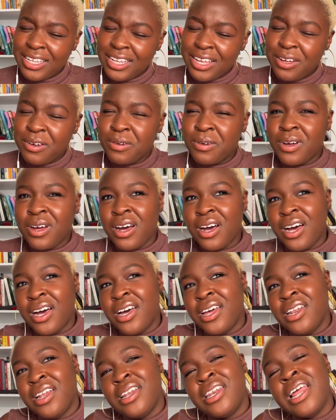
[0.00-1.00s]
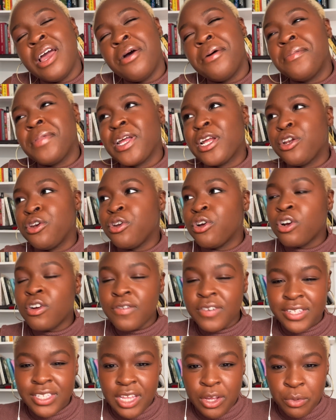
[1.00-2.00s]
Oh, God. Now I'm, like,
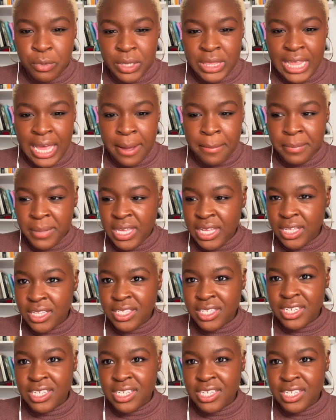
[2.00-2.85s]
nervous, like, what that means.